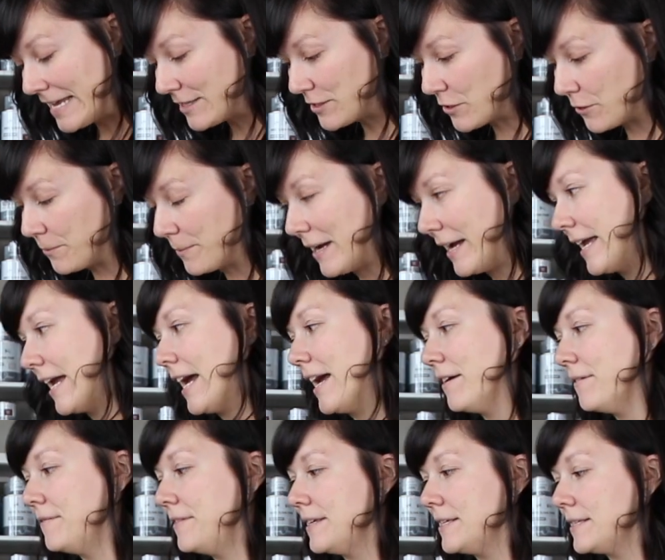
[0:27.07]
So I
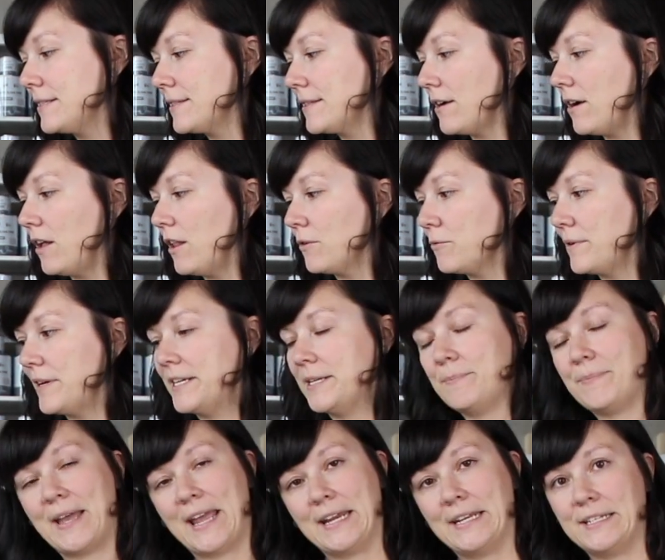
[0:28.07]
have this already
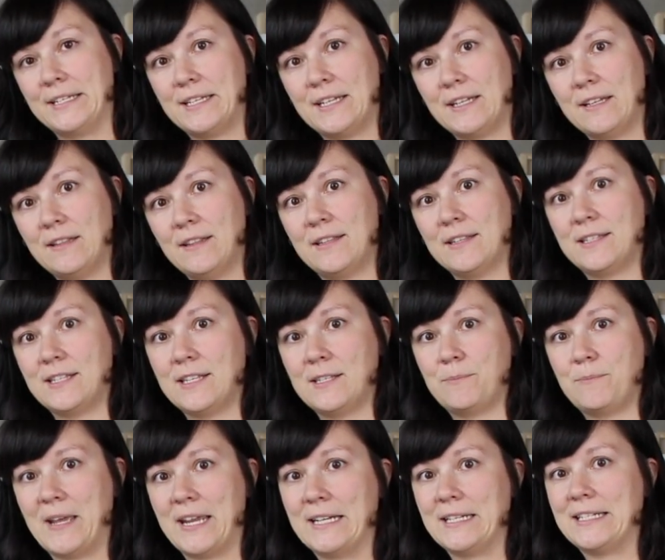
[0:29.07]
painted. This
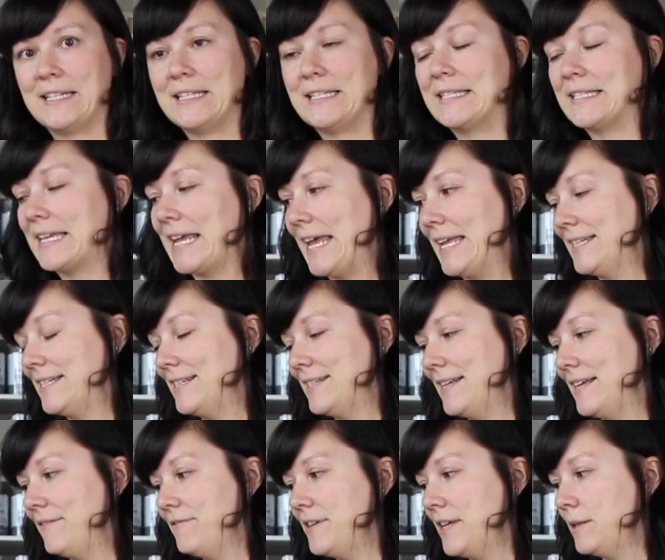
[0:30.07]
is painted
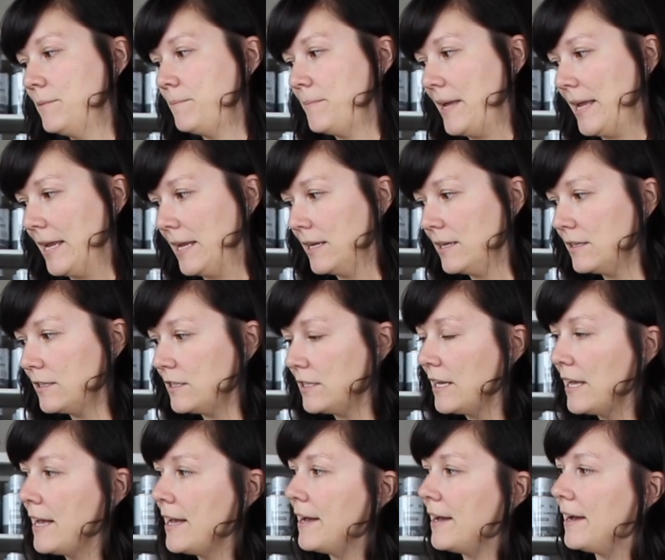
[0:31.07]
Scandinavian Pink,
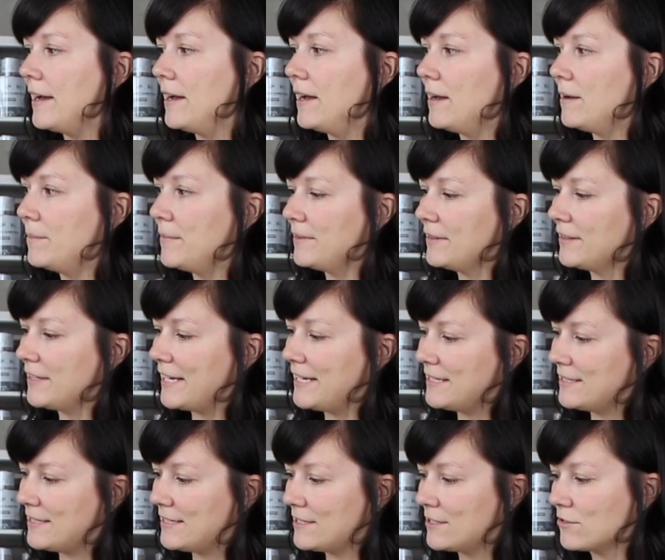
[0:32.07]

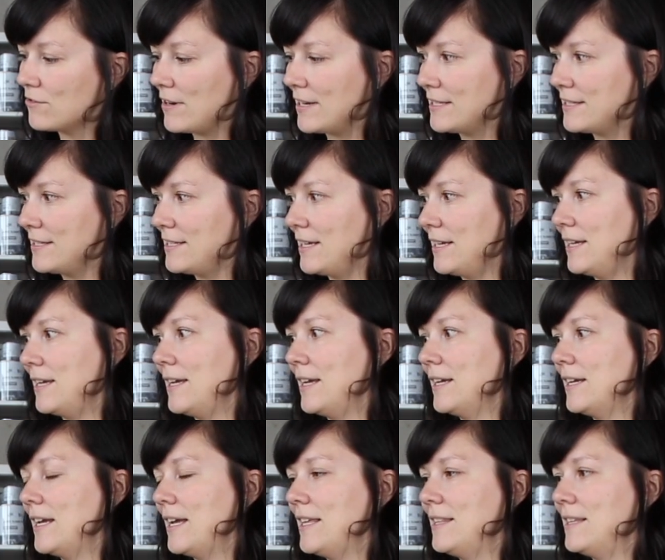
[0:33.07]
light
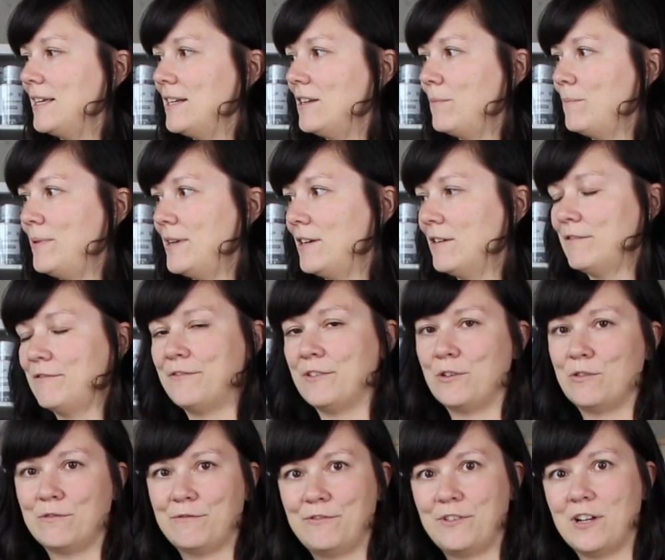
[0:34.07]
distressing, and then a bit of
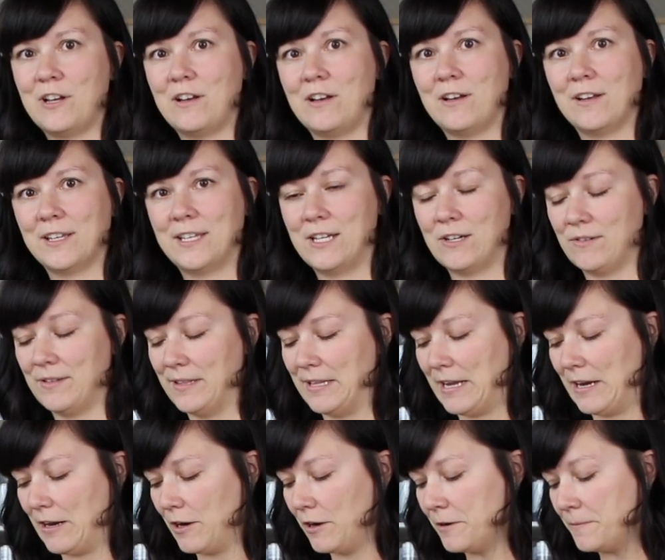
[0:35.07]
Honfleur here and
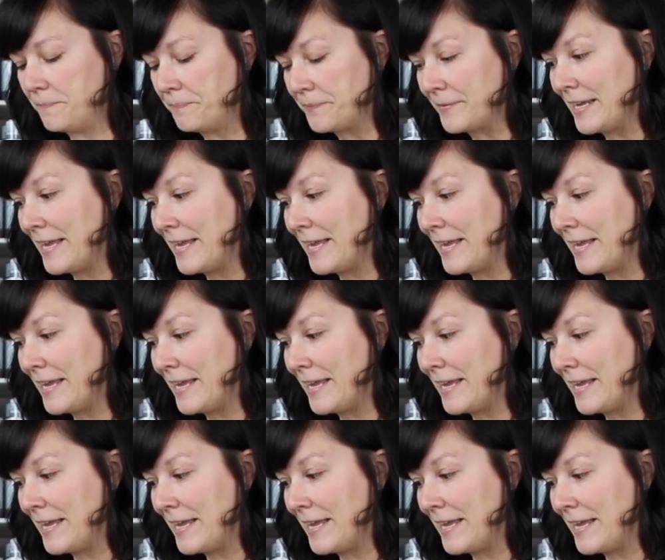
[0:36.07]
there.